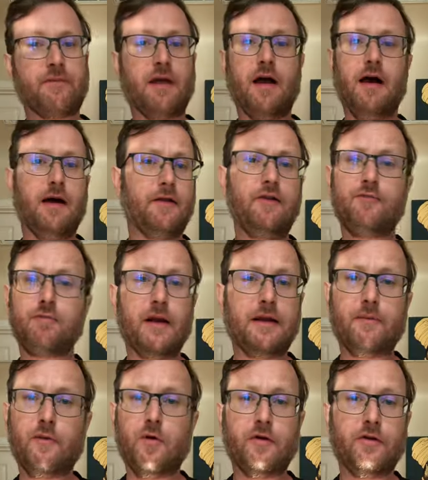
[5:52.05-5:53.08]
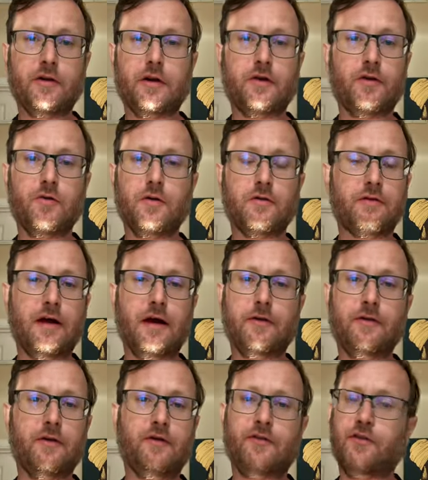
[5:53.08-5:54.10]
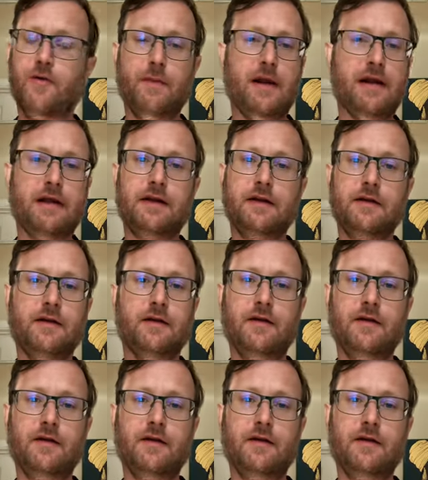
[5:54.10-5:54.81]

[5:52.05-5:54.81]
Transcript: Uh, there's plenty more. You can Google around. There's so many.